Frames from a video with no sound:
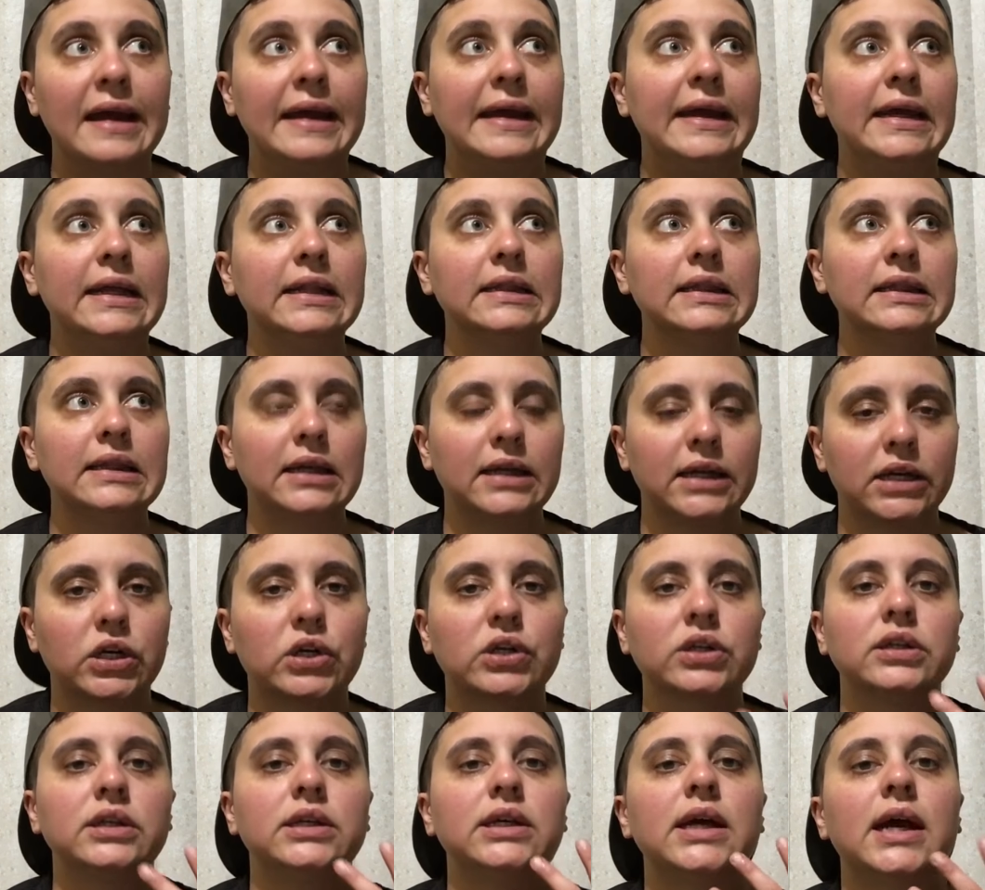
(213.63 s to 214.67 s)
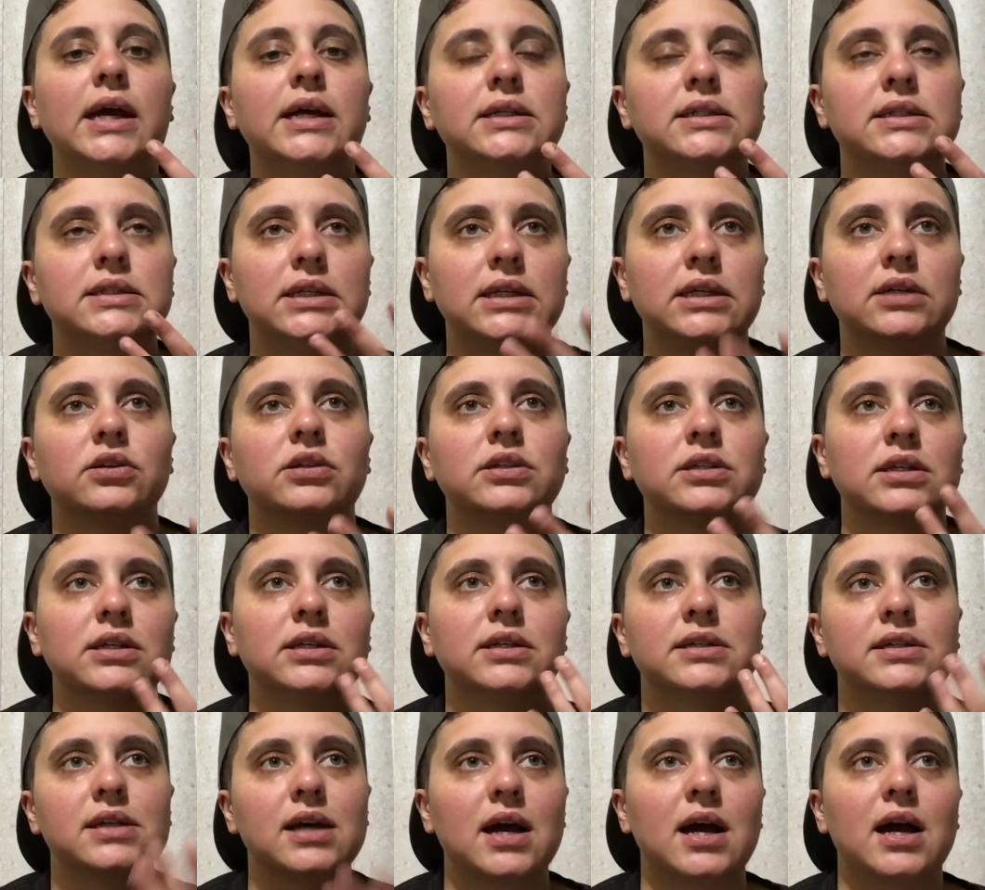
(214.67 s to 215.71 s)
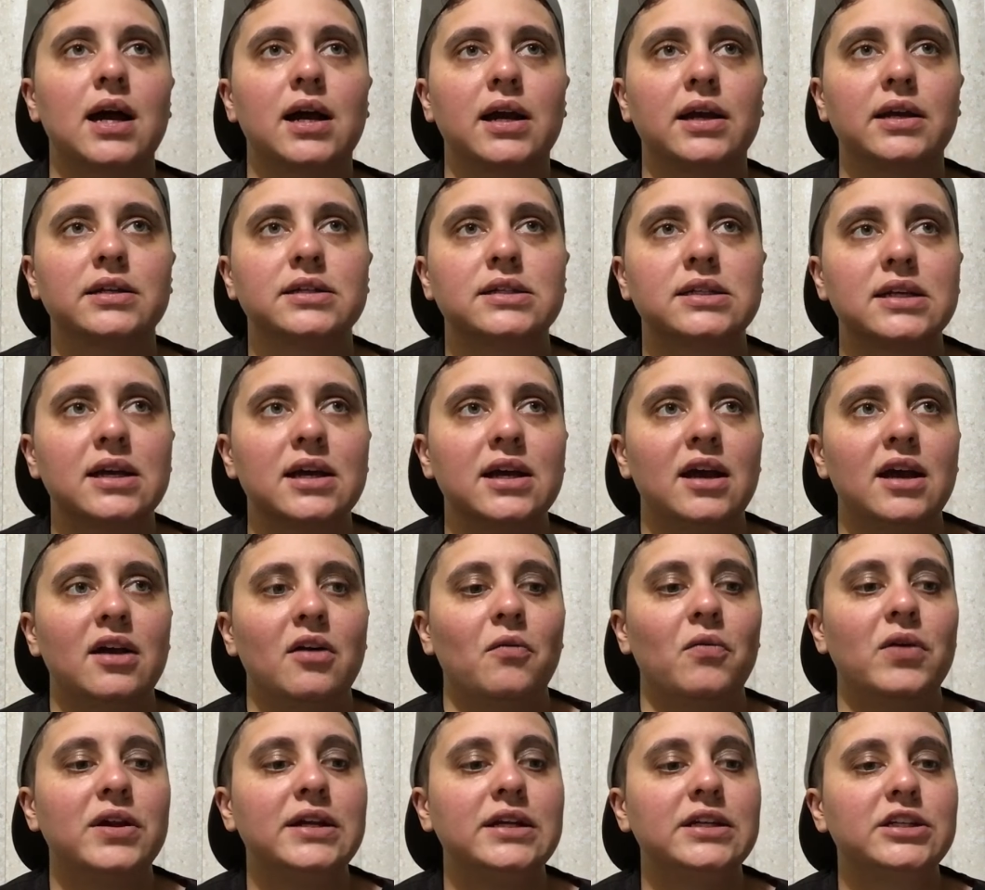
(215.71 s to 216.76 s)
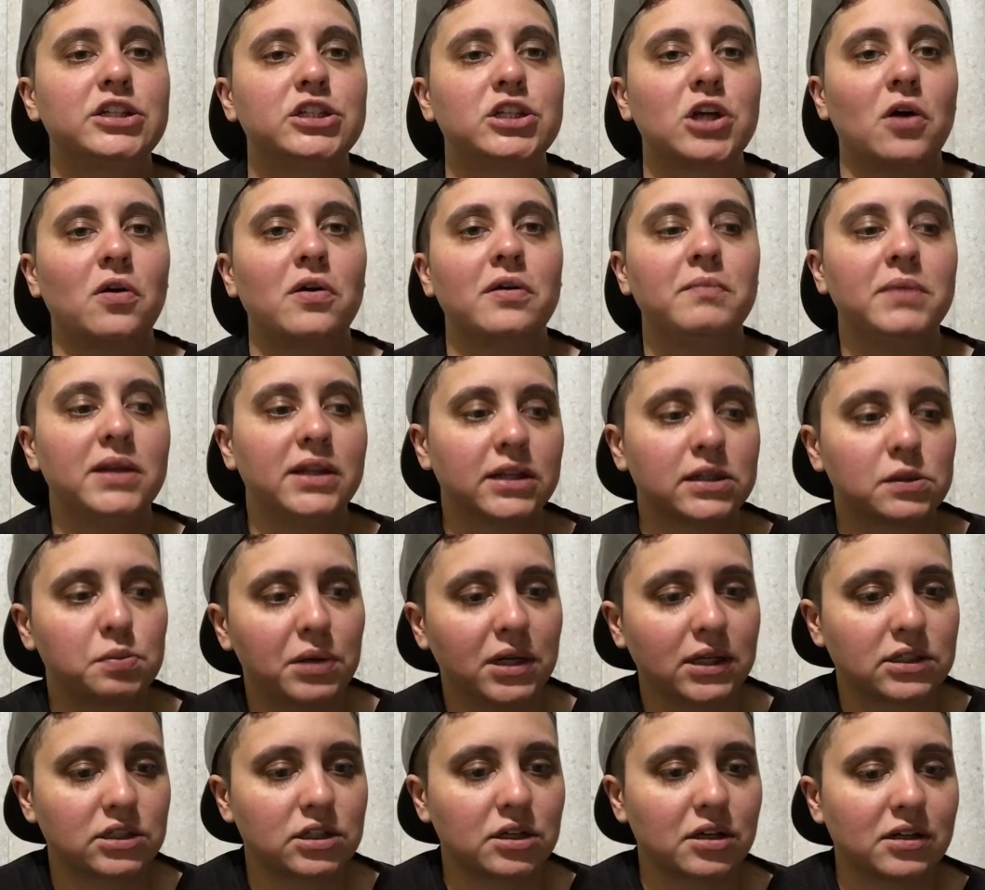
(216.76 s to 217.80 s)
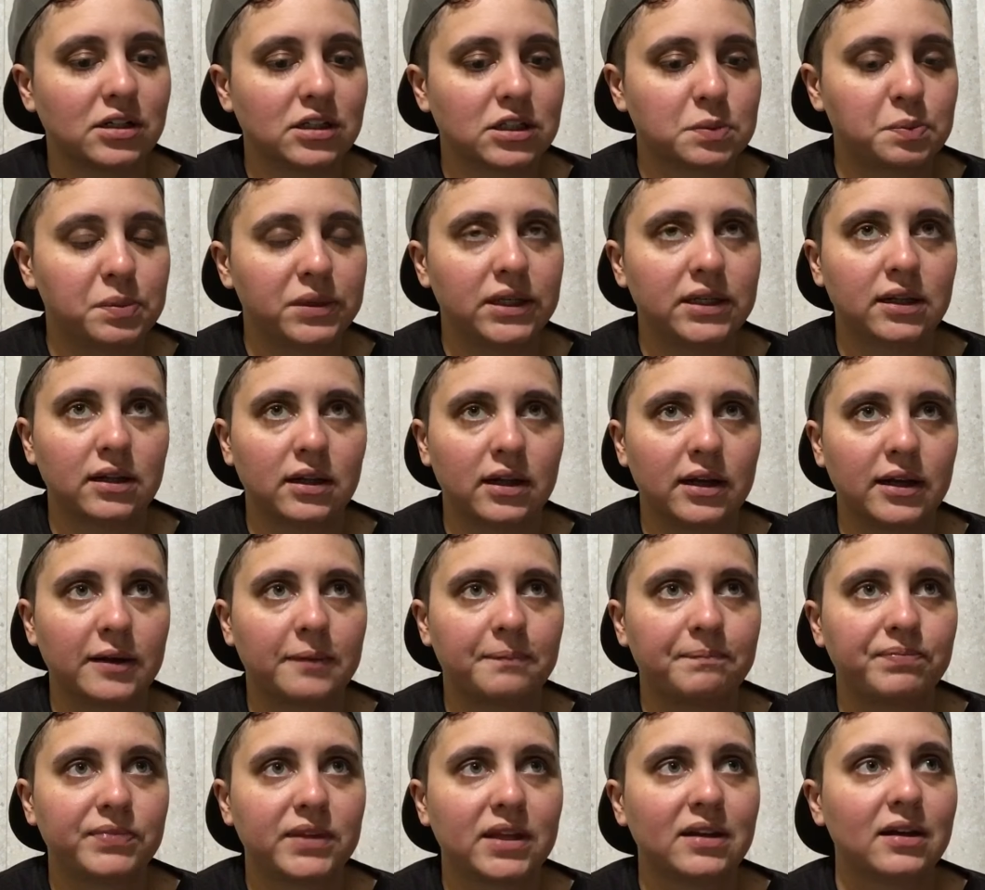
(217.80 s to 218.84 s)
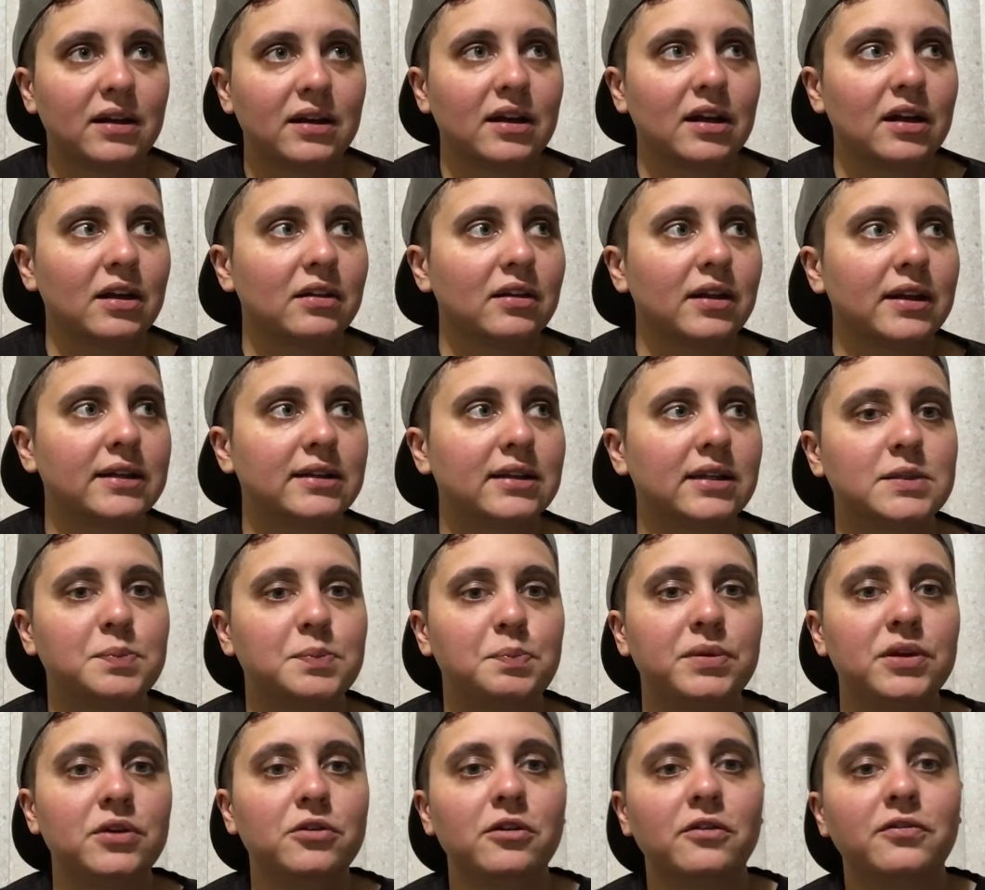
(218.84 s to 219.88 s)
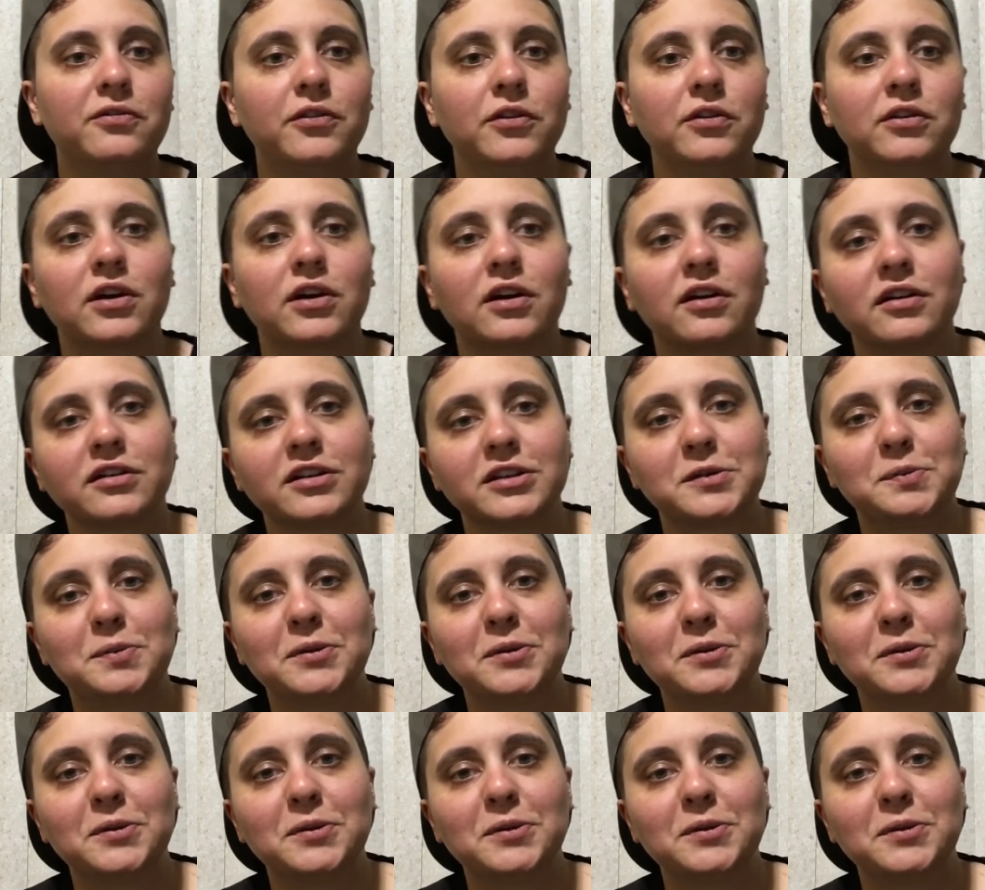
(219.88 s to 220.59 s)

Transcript: He literally has tears in his eyes when he's showing me this picture and just being like this beautiful girl,